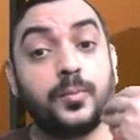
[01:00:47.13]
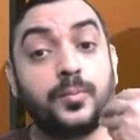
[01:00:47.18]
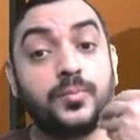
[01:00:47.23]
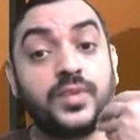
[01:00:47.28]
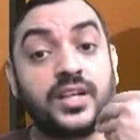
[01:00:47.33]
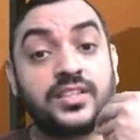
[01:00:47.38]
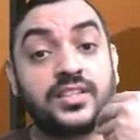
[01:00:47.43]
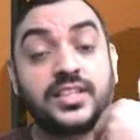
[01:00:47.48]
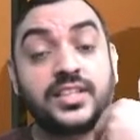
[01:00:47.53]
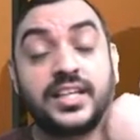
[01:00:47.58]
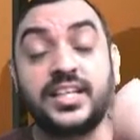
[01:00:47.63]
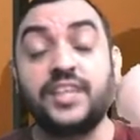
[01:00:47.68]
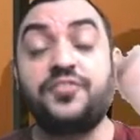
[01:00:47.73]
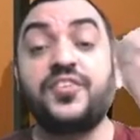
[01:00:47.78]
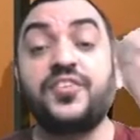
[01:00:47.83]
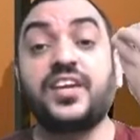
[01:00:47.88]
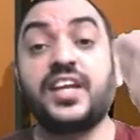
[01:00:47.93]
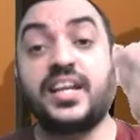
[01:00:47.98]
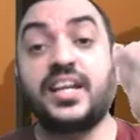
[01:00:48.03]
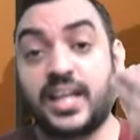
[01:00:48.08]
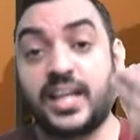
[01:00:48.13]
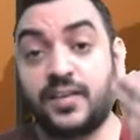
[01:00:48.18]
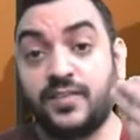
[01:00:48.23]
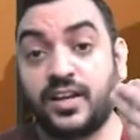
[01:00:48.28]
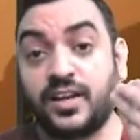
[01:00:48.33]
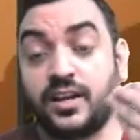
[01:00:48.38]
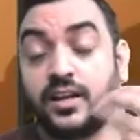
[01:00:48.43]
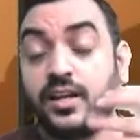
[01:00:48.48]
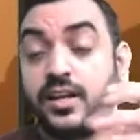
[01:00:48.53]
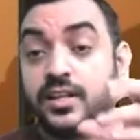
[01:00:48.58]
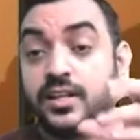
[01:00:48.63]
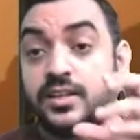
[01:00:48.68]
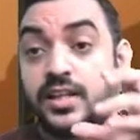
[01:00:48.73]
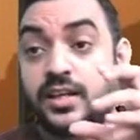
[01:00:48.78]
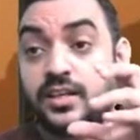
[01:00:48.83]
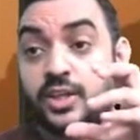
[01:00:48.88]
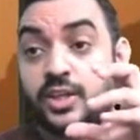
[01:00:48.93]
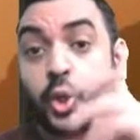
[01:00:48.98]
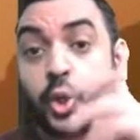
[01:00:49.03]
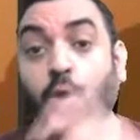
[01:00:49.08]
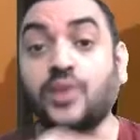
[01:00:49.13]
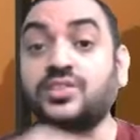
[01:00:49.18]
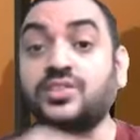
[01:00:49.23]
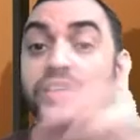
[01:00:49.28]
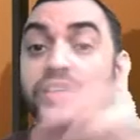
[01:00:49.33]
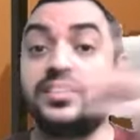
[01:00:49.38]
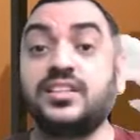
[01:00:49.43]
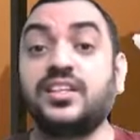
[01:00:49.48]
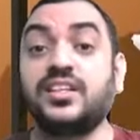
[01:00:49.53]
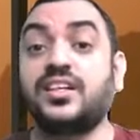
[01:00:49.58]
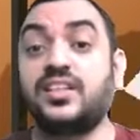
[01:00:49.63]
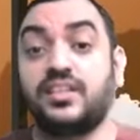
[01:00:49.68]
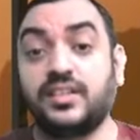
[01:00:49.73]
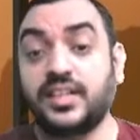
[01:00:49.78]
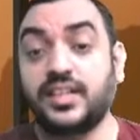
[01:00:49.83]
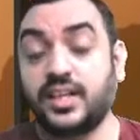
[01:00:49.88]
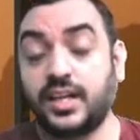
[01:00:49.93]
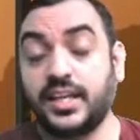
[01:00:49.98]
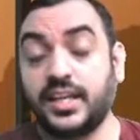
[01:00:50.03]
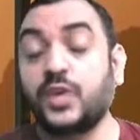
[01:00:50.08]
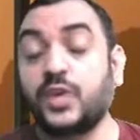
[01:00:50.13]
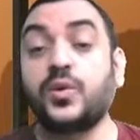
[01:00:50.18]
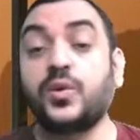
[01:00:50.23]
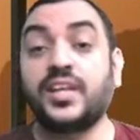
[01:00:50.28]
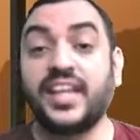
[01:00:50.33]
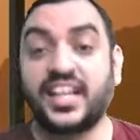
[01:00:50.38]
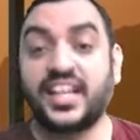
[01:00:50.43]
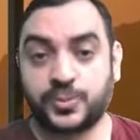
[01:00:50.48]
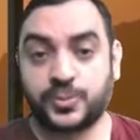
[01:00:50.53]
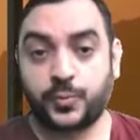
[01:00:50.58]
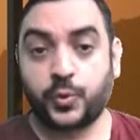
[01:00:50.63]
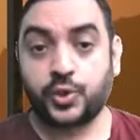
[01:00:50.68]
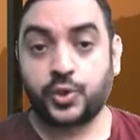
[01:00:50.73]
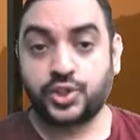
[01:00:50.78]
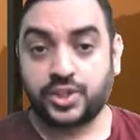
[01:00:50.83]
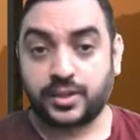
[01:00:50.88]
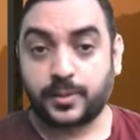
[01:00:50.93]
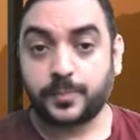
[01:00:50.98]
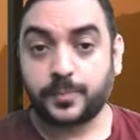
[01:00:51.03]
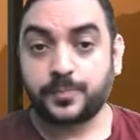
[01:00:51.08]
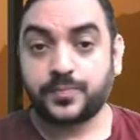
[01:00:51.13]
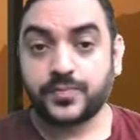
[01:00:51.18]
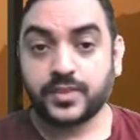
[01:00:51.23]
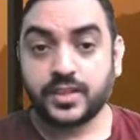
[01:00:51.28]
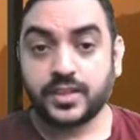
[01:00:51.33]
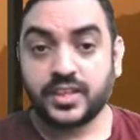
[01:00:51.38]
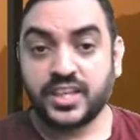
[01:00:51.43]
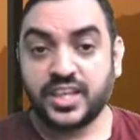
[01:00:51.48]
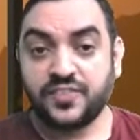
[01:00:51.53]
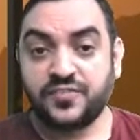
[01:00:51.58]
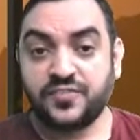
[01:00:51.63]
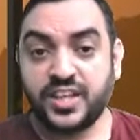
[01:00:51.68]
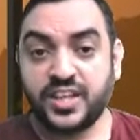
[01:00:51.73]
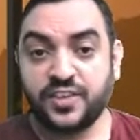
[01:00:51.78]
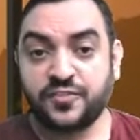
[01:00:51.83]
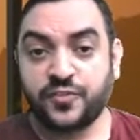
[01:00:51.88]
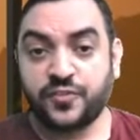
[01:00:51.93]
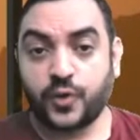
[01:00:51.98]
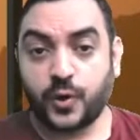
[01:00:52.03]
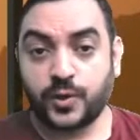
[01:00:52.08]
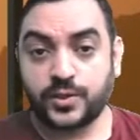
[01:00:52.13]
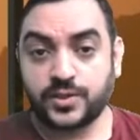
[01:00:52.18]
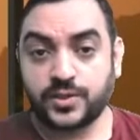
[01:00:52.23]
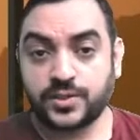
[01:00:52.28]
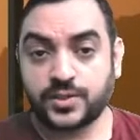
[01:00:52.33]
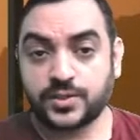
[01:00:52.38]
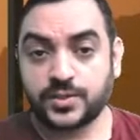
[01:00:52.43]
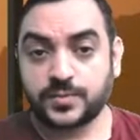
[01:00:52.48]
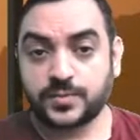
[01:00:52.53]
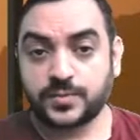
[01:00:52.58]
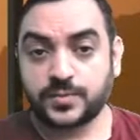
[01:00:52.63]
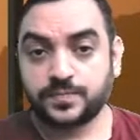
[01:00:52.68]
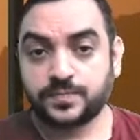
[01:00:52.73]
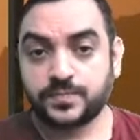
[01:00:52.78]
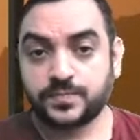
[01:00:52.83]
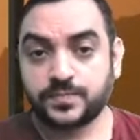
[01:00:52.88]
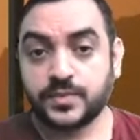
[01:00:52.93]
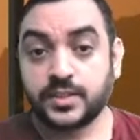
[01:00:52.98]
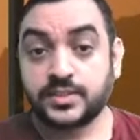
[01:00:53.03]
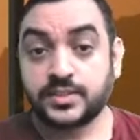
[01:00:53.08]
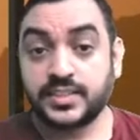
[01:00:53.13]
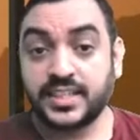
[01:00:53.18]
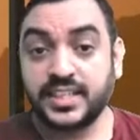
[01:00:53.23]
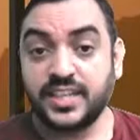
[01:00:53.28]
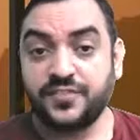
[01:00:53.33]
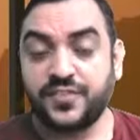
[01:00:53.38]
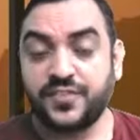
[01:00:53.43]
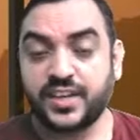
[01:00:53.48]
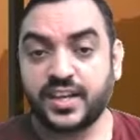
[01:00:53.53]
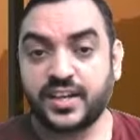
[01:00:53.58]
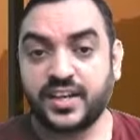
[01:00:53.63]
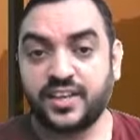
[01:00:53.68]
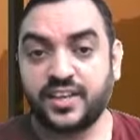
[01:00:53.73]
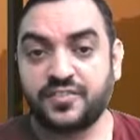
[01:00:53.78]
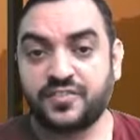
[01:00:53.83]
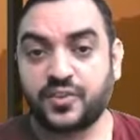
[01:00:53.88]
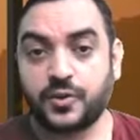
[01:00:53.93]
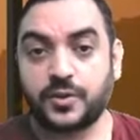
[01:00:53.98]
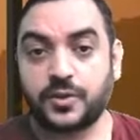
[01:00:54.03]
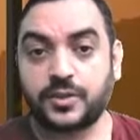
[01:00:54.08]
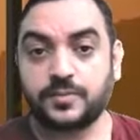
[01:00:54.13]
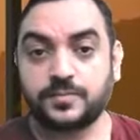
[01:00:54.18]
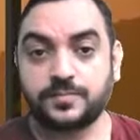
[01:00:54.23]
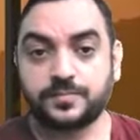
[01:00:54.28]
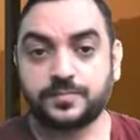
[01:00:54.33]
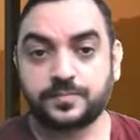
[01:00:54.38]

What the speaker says: that significant level, that crossing the equity exposure. If defaults, significant default,